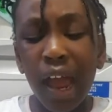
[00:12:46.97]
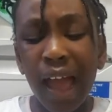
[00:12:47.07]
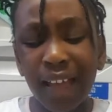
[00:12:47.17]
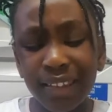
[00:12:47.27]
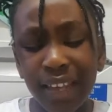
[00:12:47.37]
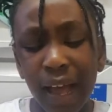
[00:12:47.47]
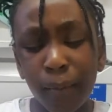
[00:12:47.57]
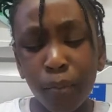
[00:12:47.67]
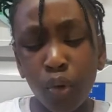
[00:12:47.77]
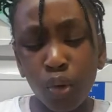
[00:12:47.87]
At
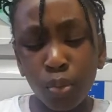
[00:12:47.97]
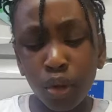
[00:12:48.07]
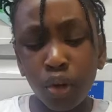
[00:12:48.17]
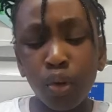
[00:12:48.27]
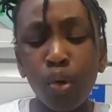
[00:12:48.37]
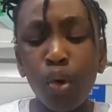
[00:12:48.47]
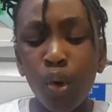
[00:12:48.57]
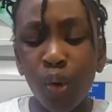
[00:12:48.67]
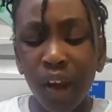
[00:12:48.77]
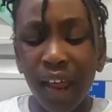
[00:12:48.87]
that moment,
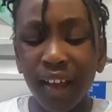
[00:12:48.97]
all